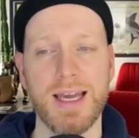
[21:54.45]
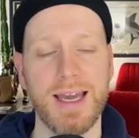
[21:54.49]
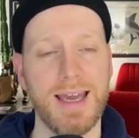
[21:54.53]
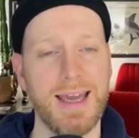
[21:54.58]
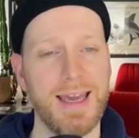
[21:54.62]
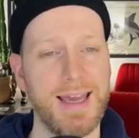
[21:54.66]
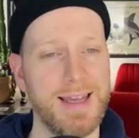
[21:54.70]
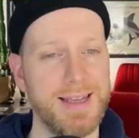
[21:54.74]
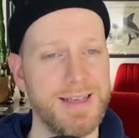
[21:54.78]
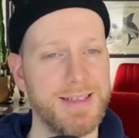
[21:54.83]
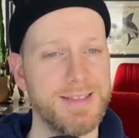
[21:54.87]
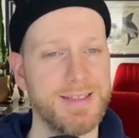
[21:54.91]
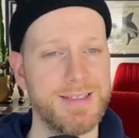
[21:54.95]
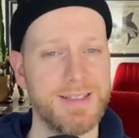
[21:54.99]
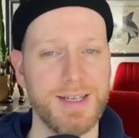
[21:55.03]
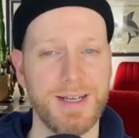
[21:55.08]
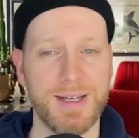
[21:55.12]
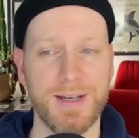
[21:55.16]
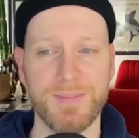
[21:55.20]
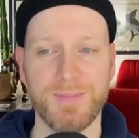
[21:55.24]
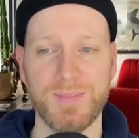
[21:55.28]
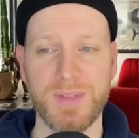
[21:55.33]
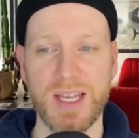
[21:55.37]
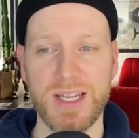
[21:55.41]
And
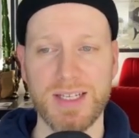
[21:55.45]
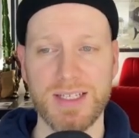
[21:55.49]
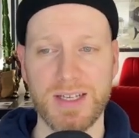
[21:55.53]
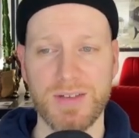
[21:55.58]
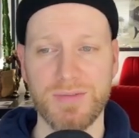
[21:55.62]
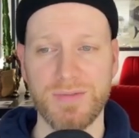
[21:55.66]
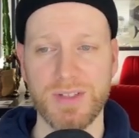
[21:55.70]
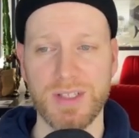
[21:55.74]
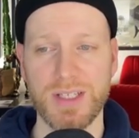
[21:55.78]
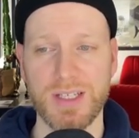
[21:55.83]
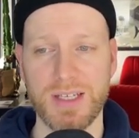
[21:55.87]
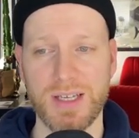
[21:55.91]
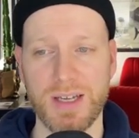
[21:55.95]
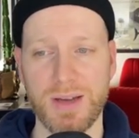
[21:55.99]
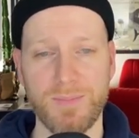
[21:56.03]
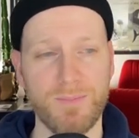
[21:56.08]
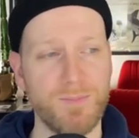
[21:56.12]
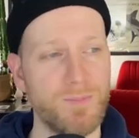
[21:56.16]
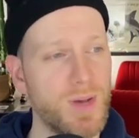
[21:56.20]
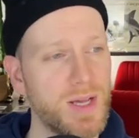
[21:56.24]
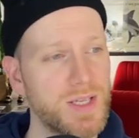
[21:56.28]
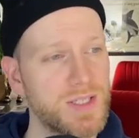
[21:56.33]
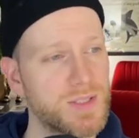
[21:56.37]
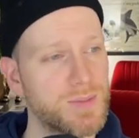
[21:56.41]
um, yeah, definitely a
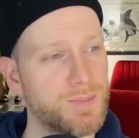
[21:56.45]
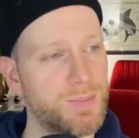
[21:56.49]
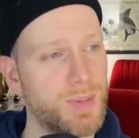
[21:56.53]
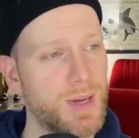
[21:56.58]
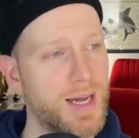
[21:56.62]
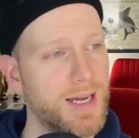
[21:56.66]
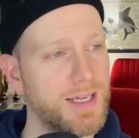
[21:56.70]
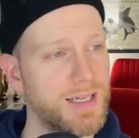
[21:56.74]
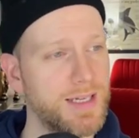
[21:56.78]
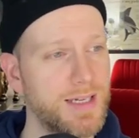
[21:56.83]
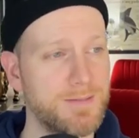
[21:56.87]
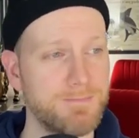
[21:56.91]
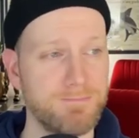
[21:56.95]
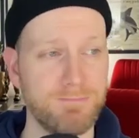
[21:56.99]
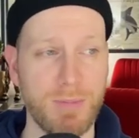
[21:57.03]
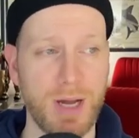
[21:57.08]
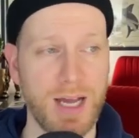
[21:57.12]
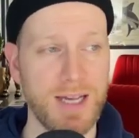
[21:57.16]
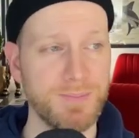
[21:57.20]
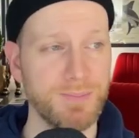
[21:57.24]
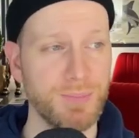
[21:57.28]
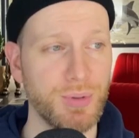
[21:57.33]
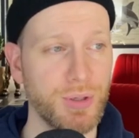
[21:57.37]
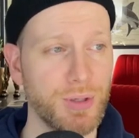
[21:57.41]
must buy in
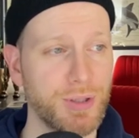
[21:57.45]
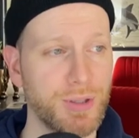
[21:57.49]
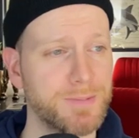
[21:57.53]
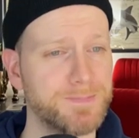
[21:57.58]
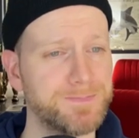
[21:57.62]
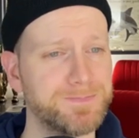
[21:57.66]
my book.